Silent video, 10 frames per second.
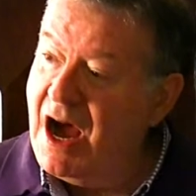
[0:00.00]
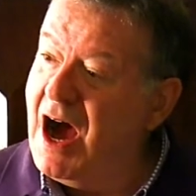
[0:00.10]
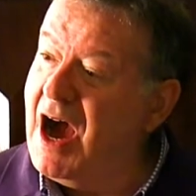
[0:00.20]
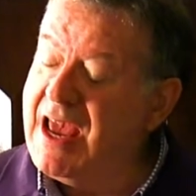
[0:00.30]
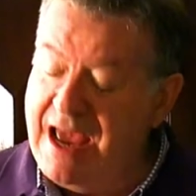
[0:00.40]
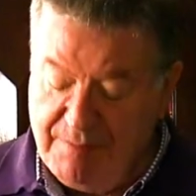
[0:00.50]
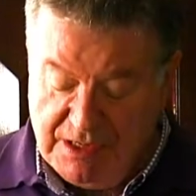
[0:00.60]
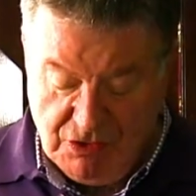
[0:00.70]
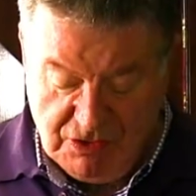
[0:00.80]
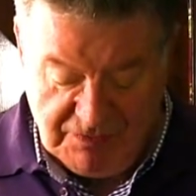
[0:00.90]
I am a
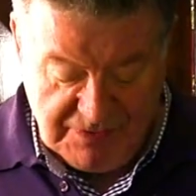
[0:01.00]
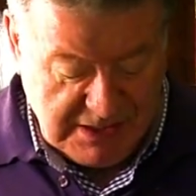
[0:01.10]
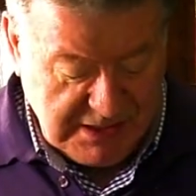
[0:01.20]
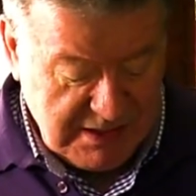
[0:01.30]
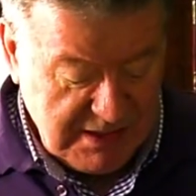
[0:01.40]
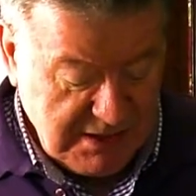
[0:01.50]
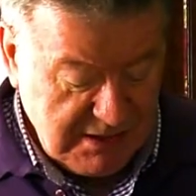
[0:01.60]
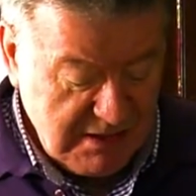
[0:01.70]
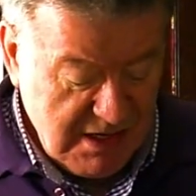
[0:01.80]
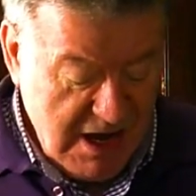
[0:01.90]

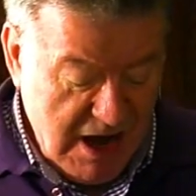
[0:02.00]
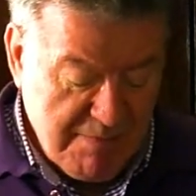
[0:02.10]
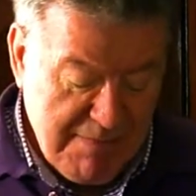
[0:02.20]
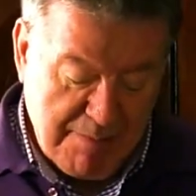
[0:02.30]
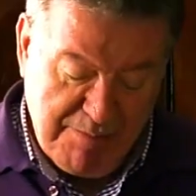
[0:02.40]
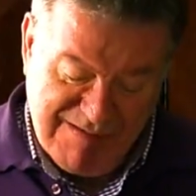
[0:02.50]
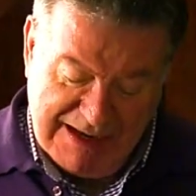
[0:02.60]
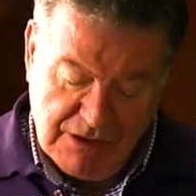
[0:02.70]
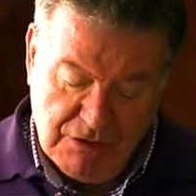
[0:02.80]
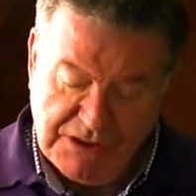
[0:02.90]
universalist, a member
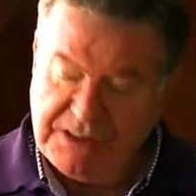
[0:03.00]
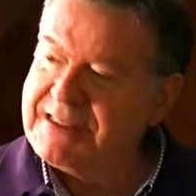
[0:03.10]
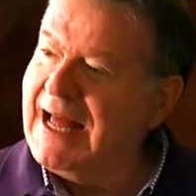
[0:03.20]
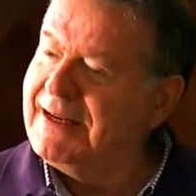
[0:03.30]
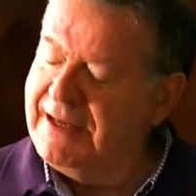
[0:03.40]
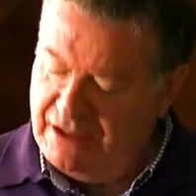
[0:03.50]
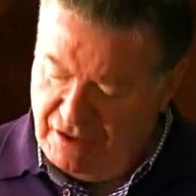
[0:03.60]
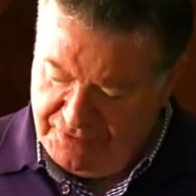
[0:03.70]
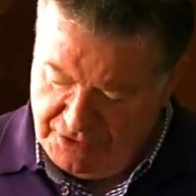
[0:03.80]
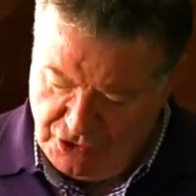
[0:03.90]
in good standing
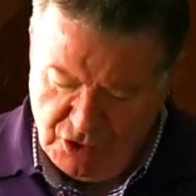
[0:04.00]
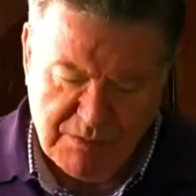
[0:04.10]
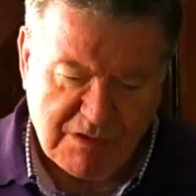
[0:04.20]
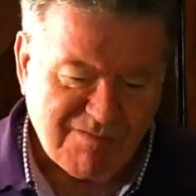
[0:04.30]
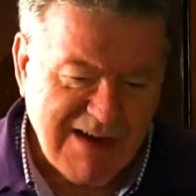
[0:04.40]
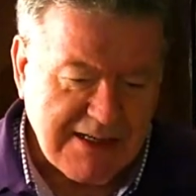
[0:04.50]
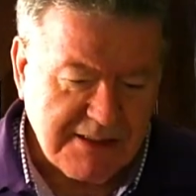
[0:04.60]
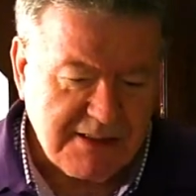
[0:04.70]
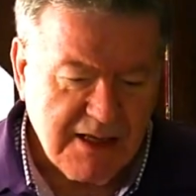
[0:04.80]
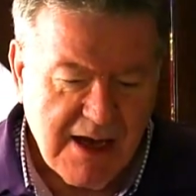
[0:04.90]
of the human
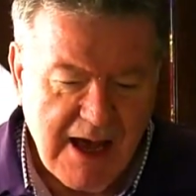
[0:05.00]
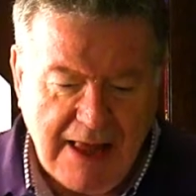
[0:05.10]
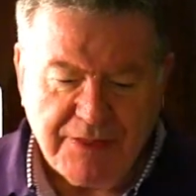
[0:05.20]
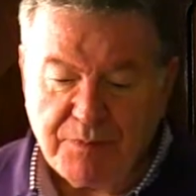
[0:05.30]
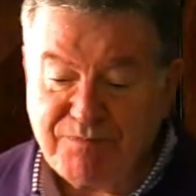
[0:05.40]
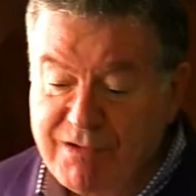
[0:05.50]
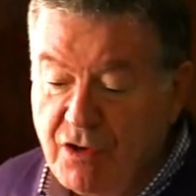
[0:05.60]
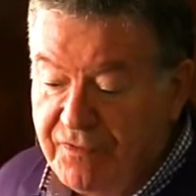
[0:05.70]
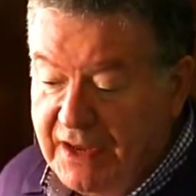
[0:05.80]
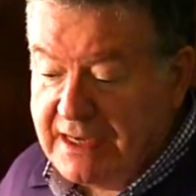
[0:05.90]
race, and the
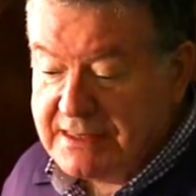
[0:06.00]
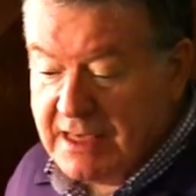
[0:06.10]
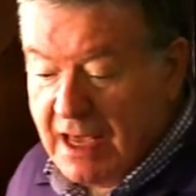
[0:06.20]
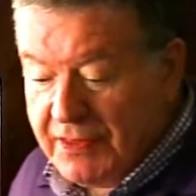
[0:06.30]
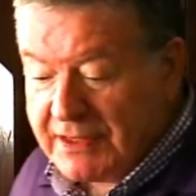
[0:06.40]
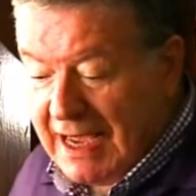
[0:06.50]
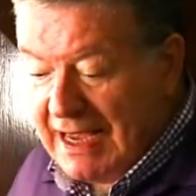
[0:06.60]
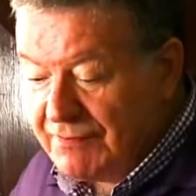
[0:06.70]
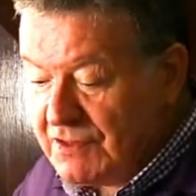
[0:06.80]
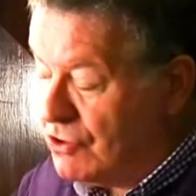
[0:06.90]
proof is that I
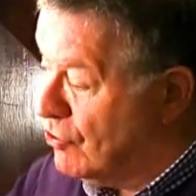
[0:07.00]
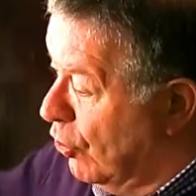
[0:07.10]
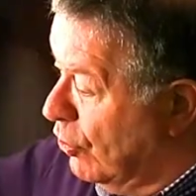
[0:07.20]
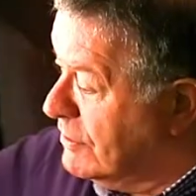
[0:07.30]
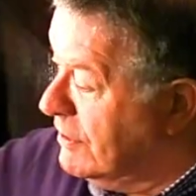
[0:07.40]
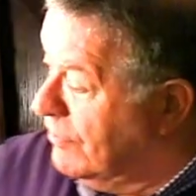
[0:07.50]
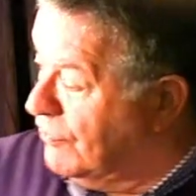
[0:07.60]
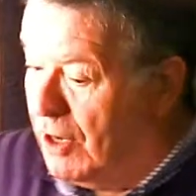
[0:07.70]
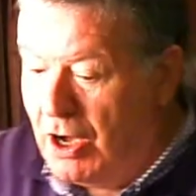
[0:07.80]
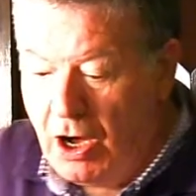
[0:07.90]
have slaughtered
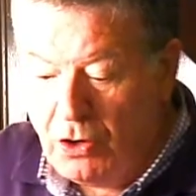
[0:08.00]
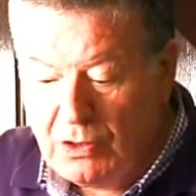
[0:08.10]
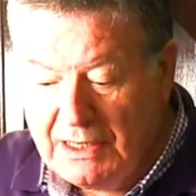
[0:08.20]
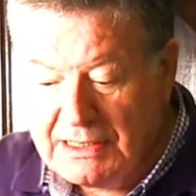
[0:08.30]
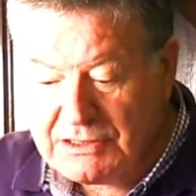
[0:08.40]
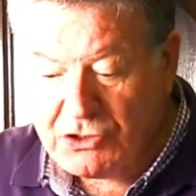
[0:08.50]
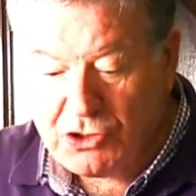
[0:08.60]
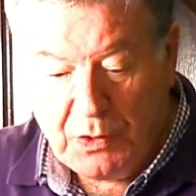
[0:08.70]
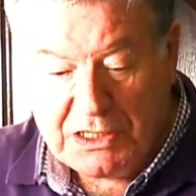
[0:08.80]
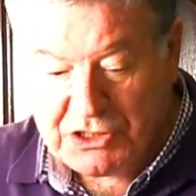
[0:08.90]
the holiest
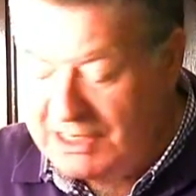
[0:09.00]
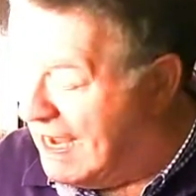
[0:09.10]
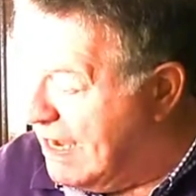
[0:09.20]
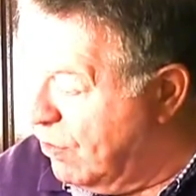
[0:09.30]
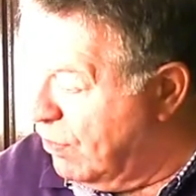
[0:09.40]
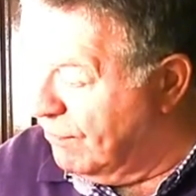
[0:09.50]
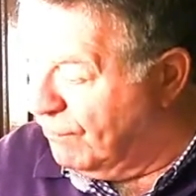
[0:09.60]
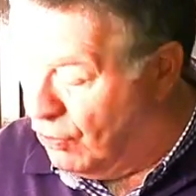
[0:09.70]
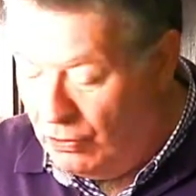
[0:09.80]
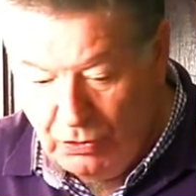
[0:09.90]
Jewish cow
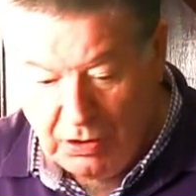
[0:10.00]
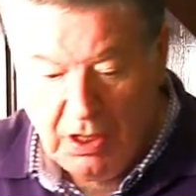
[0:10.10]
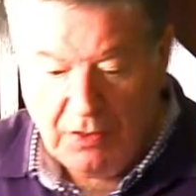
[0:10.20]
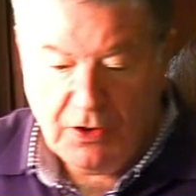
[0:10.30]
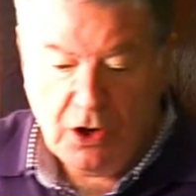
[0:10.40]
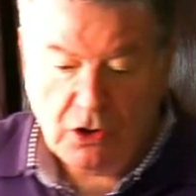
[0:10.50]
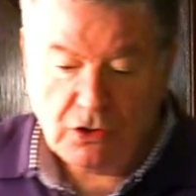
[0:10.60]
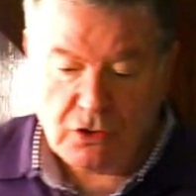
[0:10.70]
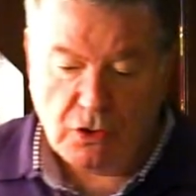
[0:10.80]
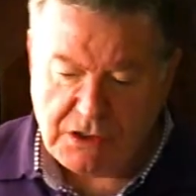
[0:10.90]
of all, the
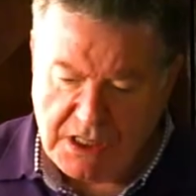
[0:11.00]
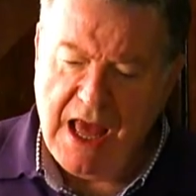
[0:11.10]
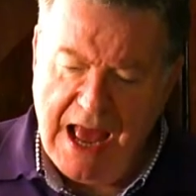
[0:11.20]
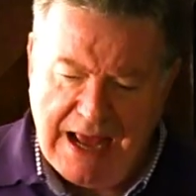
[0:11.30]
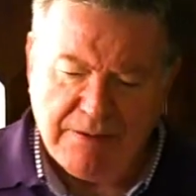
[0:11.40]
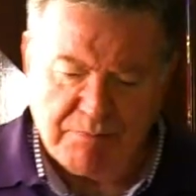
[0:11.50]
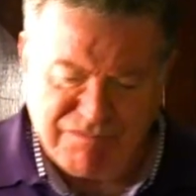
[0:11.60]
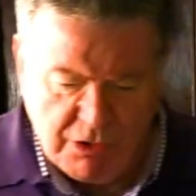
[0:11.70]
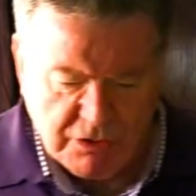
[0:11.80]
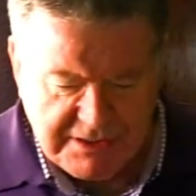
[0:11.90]
Holocaust, and
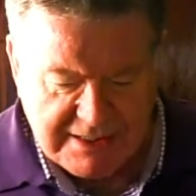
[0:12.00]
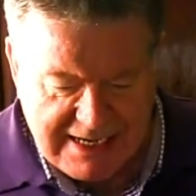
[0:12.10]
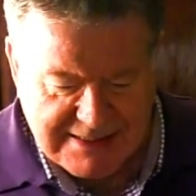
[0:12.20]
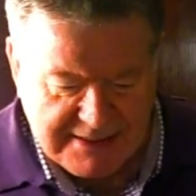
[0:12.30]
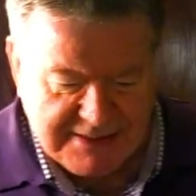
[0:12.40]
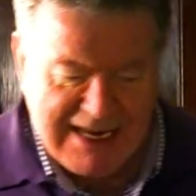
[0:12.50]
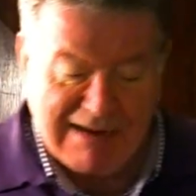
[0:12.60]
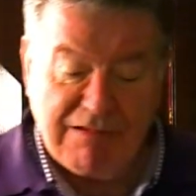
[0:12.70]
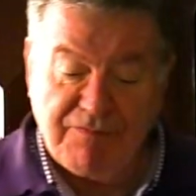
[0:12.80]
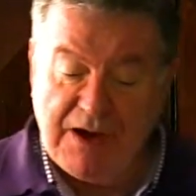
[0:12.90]
brought it as a
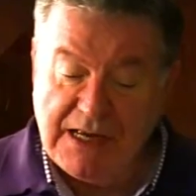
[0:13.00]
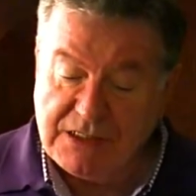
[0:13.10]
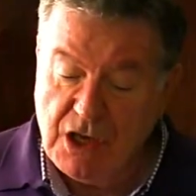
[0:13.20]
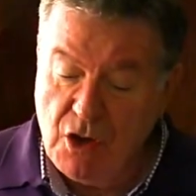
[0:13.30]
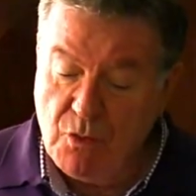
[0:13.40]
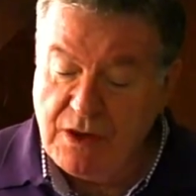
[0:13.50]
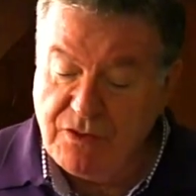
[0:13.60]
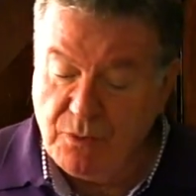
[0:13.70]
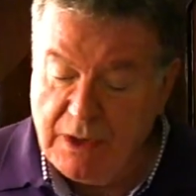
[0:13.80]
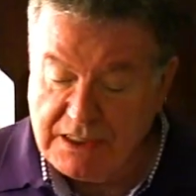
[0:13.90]
sacrifice
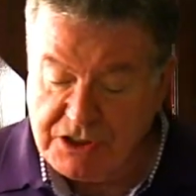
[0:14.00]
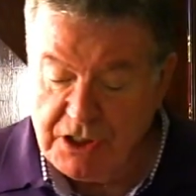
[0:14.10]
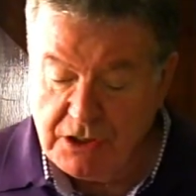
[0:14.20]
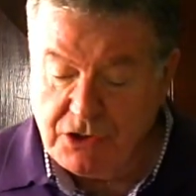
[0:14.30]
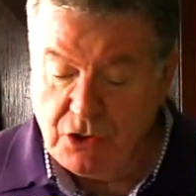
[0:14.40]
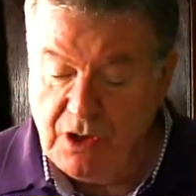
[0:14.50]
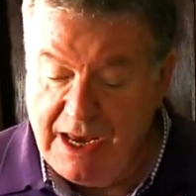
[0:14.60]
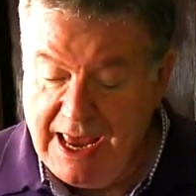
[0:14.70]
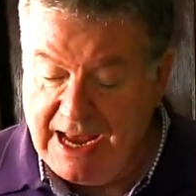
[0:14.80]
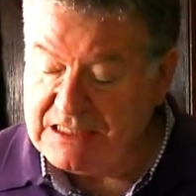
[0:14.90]
with which to
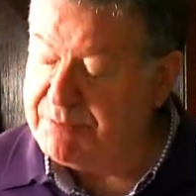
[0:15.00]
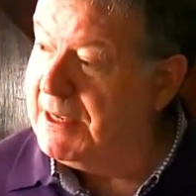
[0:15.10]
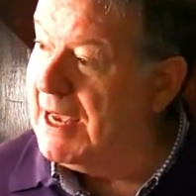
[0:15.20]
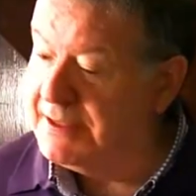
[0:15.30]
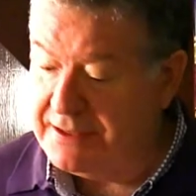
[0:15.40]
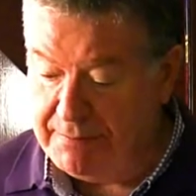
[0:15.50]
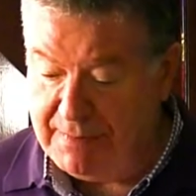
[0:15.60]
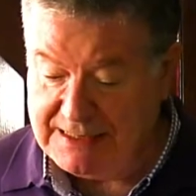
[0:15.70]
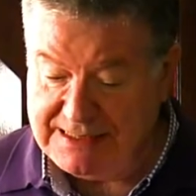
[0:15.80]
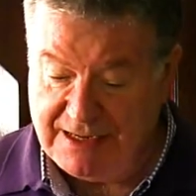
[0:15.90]
expiate
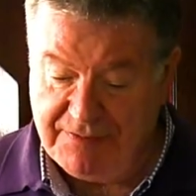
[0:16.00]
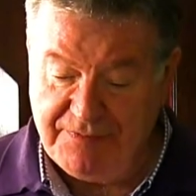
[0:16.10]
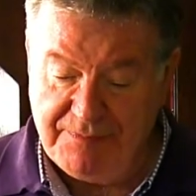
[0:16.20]
myself.